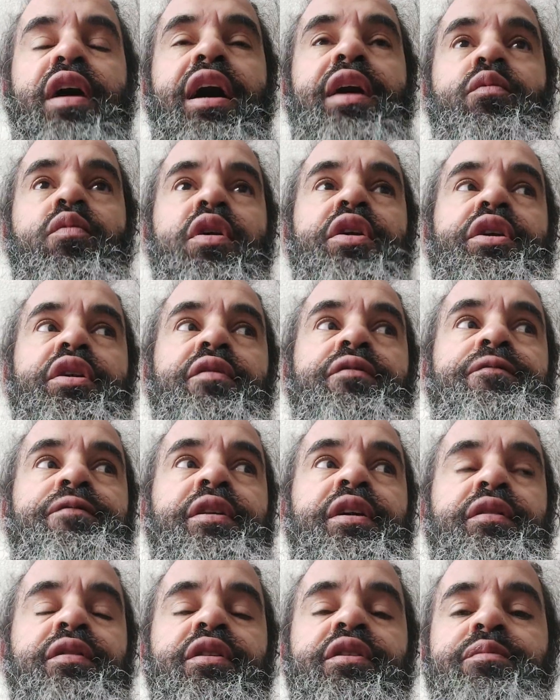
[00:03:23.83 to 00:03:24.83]
I wanted to
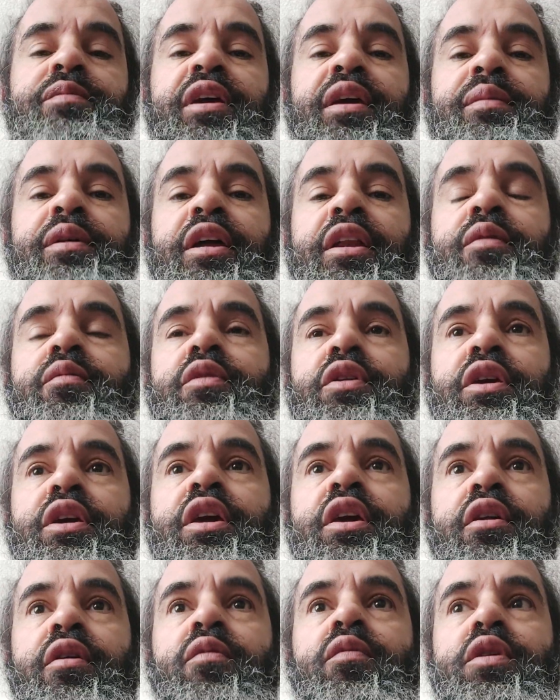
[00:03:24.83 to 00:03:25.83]
feed this baby. I didn't really
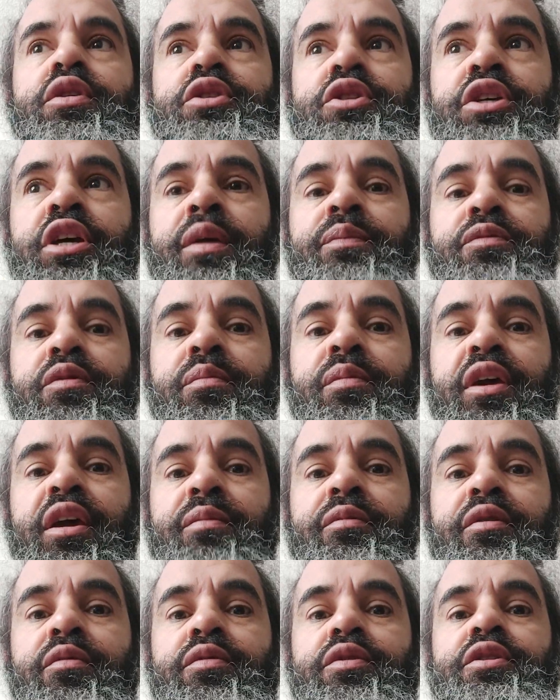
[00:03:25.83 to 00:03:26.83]
care what shape the
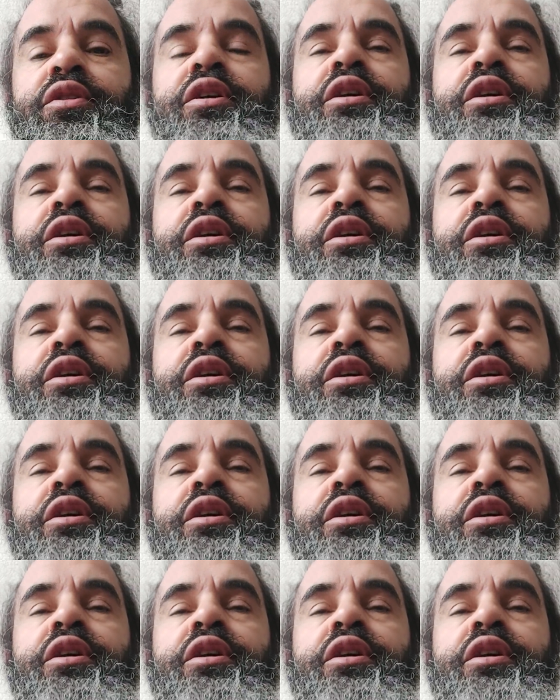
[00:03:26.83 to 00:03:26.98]
baby was